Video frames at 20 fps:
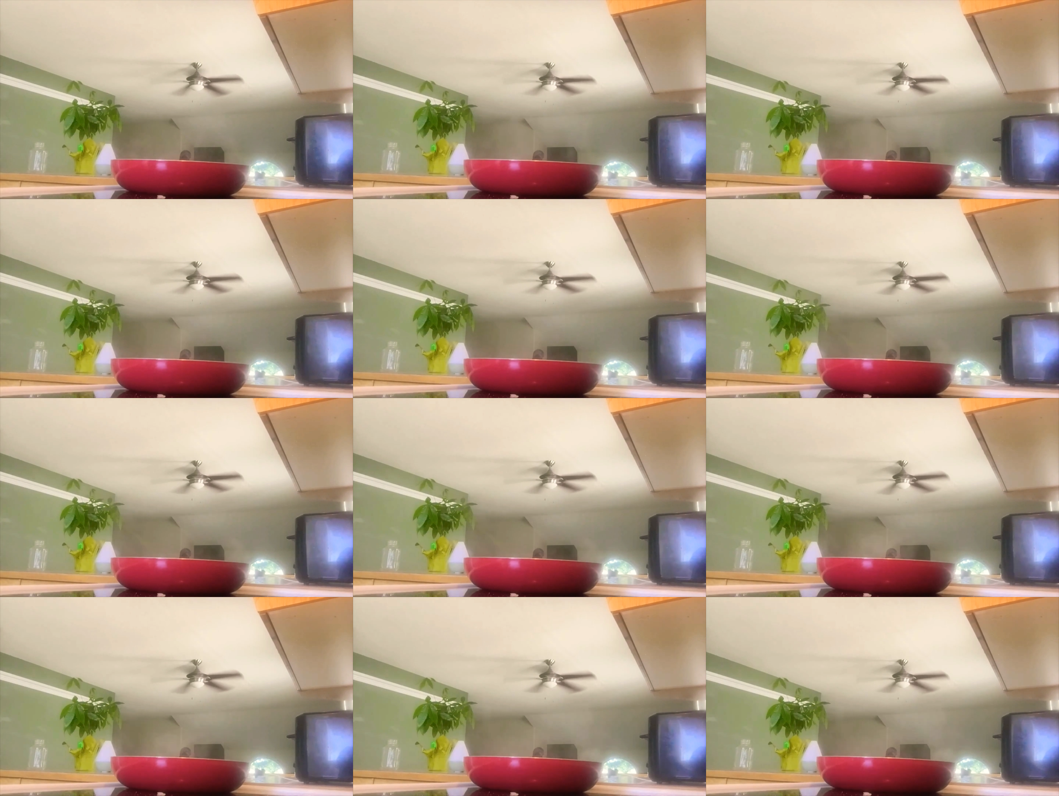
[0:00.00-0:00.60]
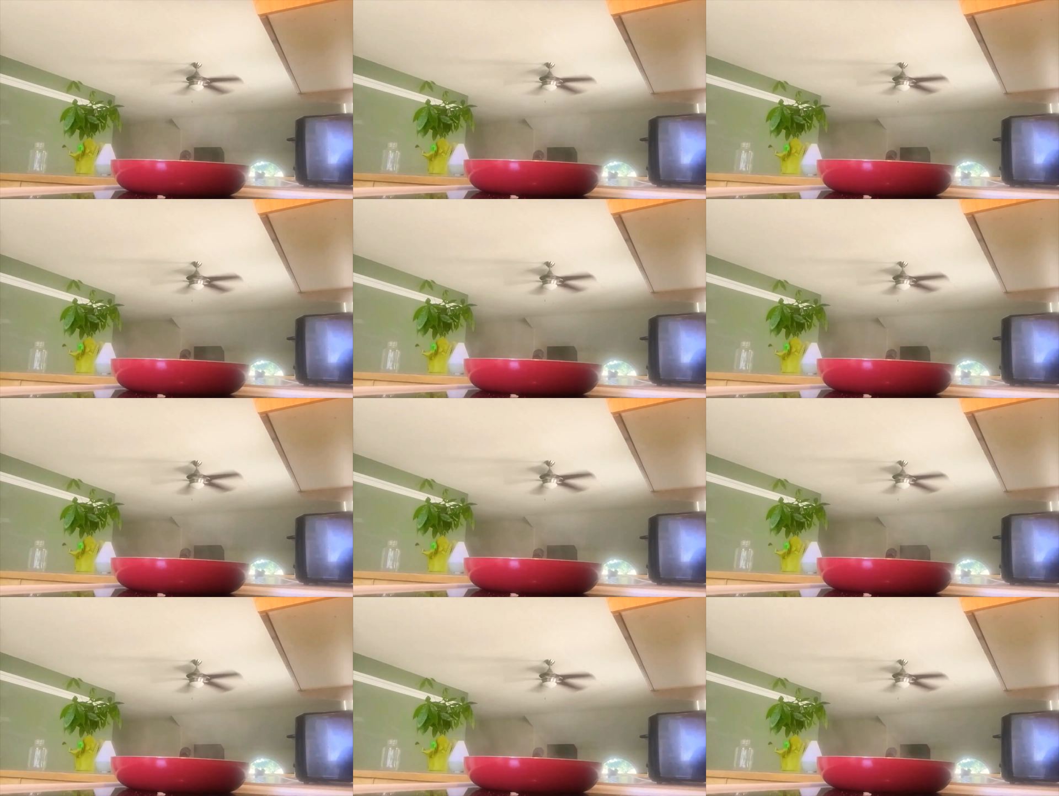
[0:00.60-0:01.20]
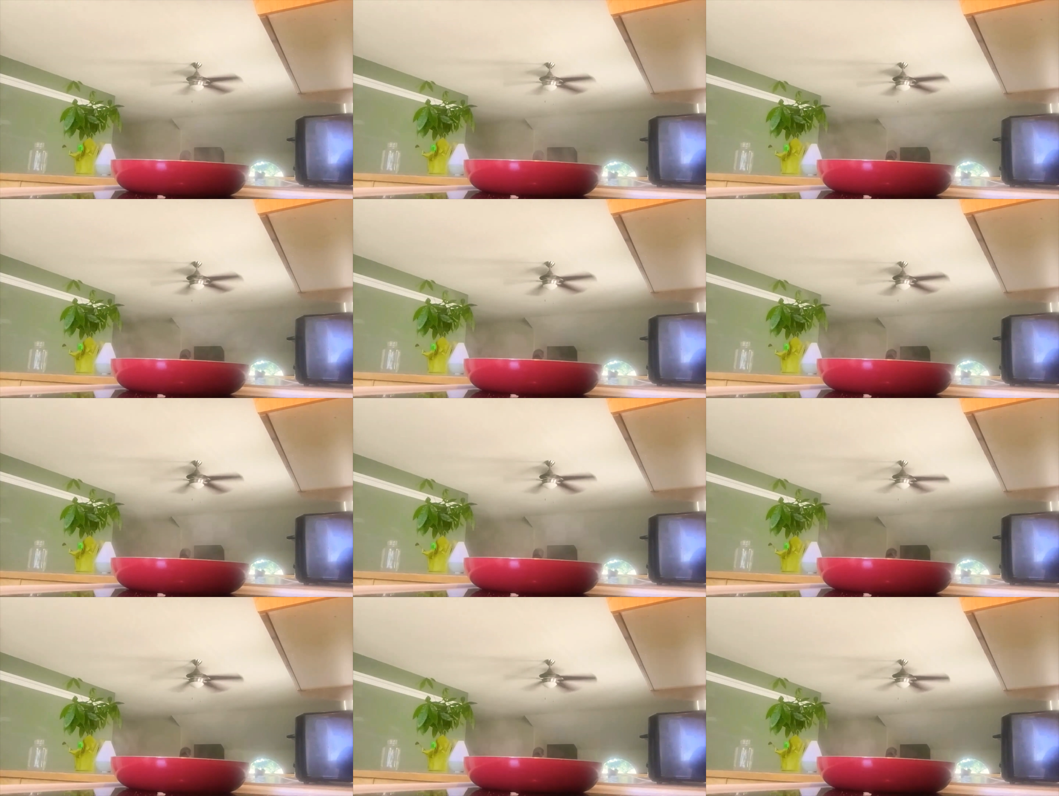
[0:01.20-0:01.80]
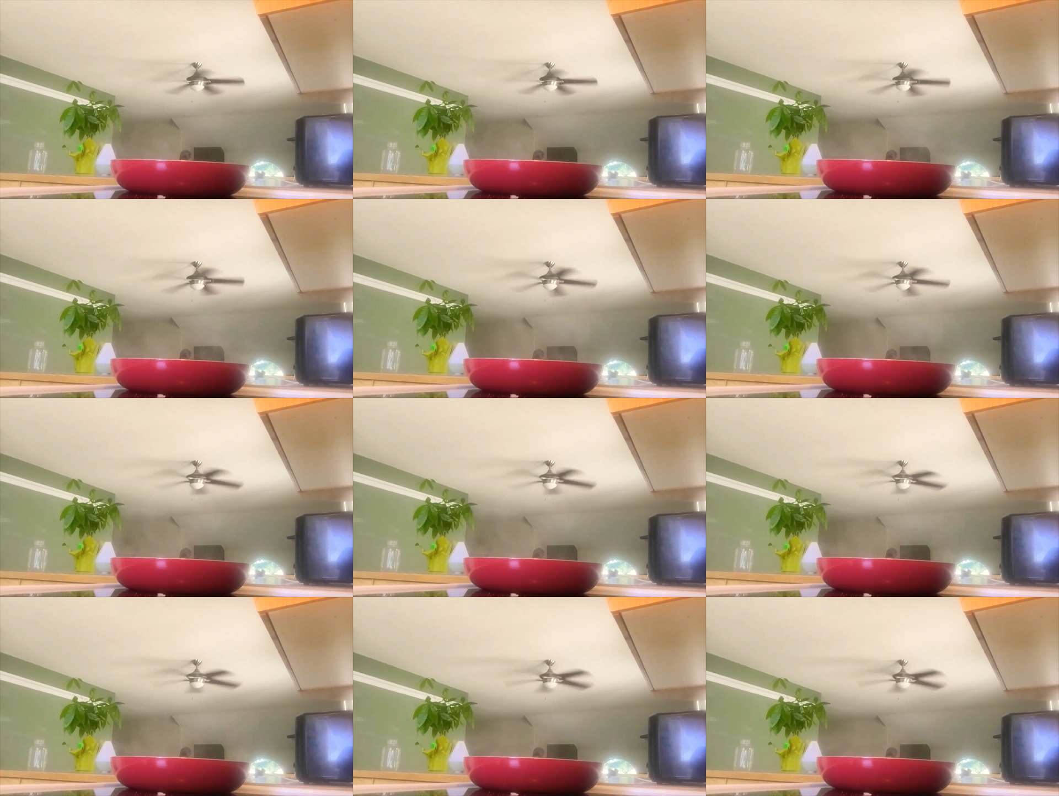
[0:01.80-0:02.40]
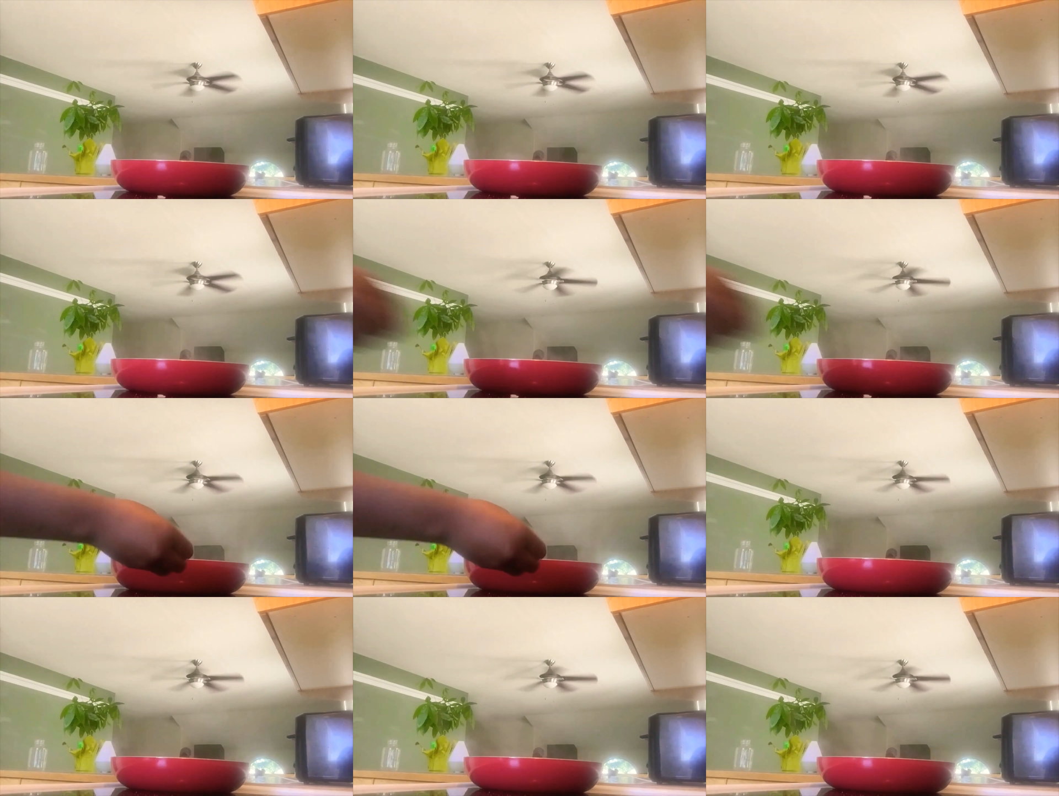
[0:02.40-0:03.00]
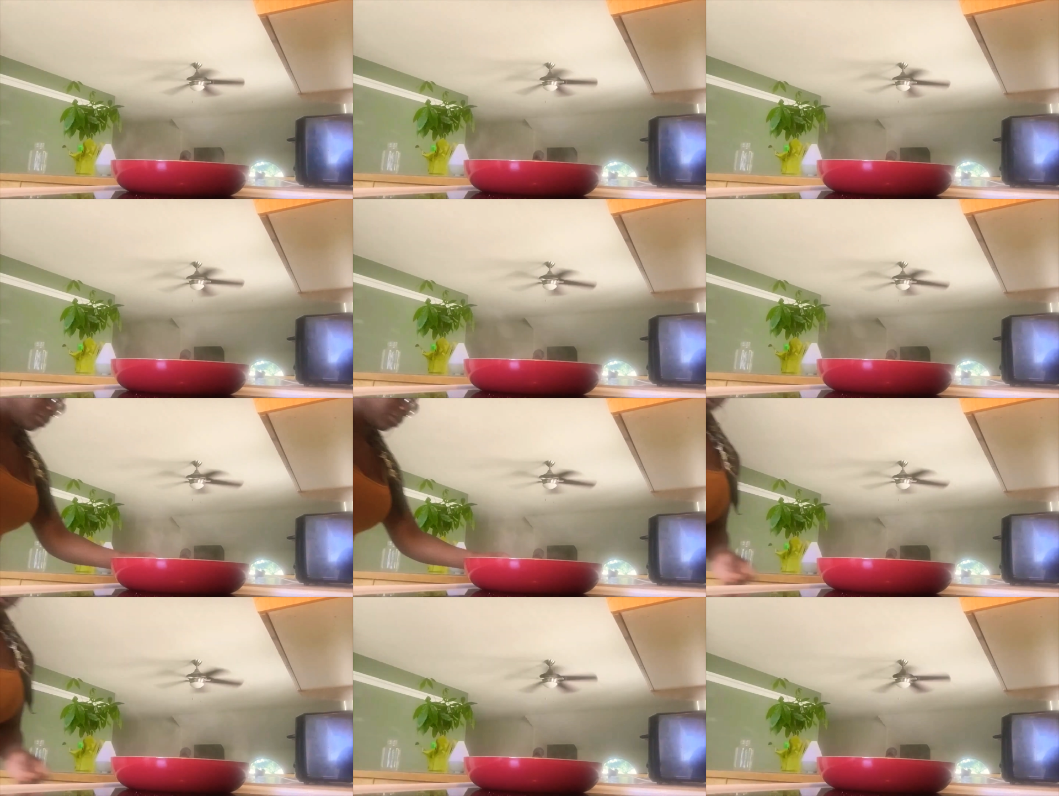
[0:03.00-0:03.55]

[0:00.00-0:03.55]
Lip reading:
No face is visible, so there are no lips to read.